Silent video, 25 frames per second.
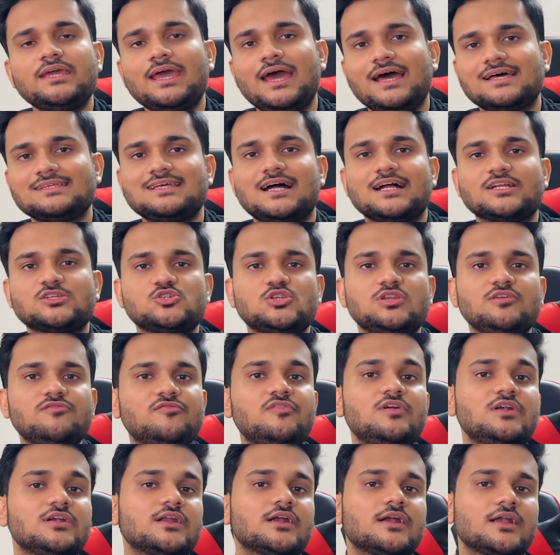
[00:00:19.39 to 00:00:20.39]
has actually
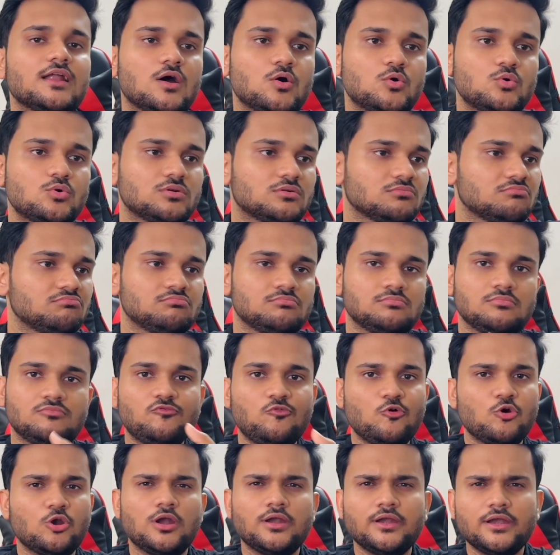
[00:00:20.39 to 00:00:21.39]
filtered out
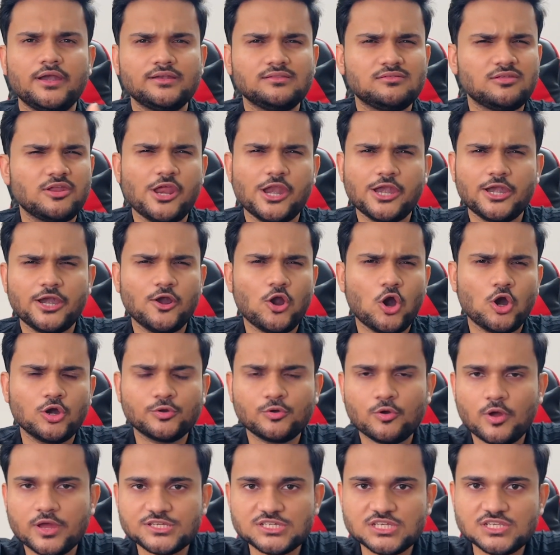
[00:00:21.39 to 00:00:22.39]
400, 300 odd
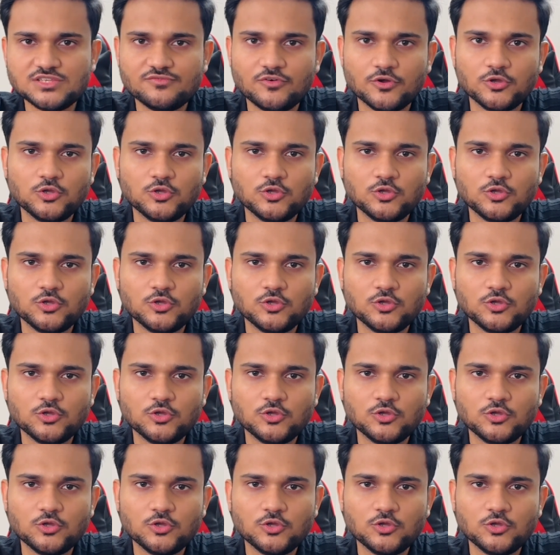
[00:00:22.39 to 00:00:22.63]
questions for